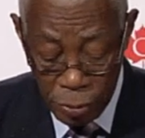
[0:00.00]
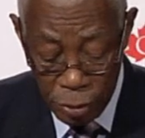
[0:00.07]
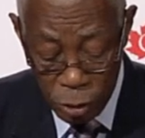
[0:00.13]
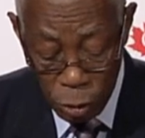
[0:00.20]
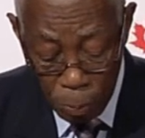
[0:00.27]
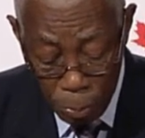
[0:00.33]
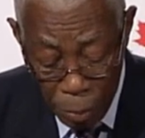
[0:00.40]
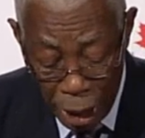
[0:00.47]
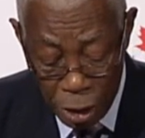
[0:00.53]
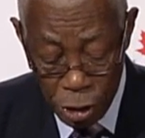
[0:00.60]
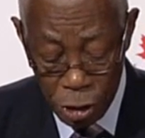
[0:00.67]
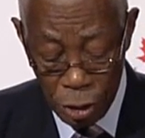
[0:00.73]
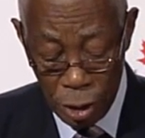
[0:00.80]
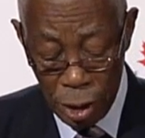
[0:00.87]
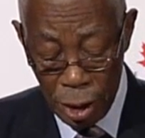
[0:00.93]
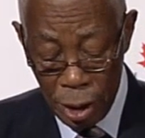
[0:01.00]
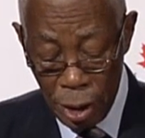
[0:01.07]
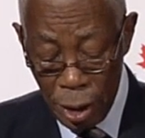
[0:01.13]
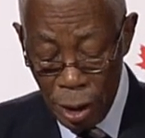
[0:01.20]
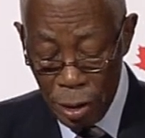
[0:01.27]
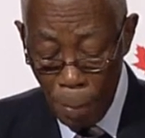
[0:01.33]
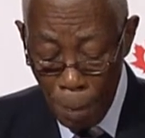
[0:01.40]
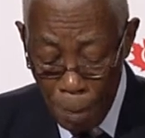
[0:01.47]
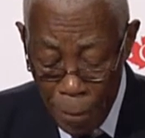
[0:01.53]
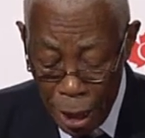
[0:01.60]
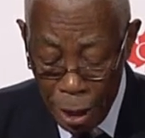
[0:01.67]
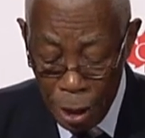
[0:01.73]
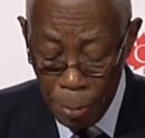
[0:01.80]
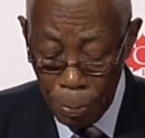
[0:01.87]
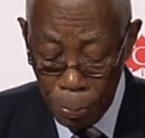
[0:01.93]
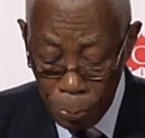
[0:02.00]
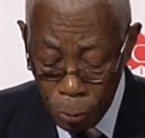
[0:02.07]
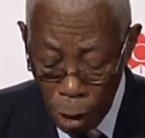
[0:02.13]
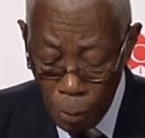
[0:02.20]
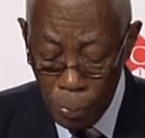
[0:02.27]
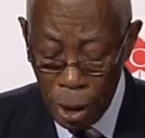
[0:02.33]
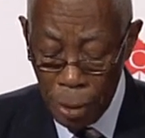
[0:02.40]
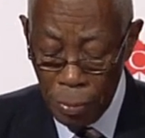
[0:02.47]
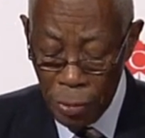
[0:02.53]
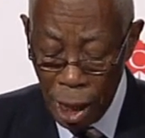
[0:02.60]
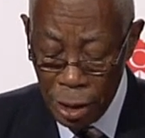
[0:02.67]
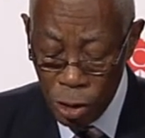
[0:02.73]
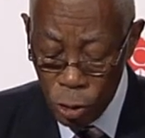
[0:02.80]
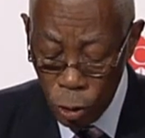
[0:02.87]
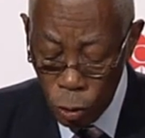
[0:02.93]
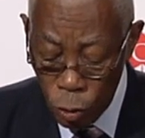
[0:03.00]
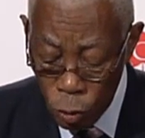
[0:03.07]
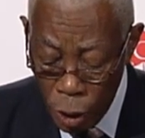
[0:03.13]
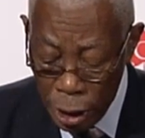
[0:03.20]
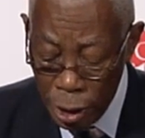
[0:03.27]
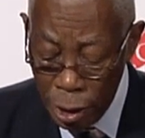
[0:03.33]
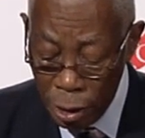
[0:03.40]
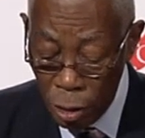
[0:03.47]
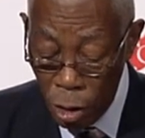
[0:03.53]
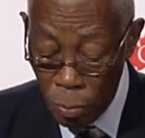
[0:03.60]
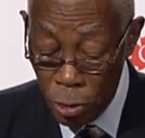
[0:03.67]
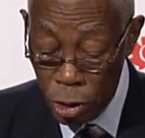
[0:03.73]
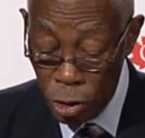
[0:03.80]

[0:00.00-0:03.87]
to mention the main problem that so readily comes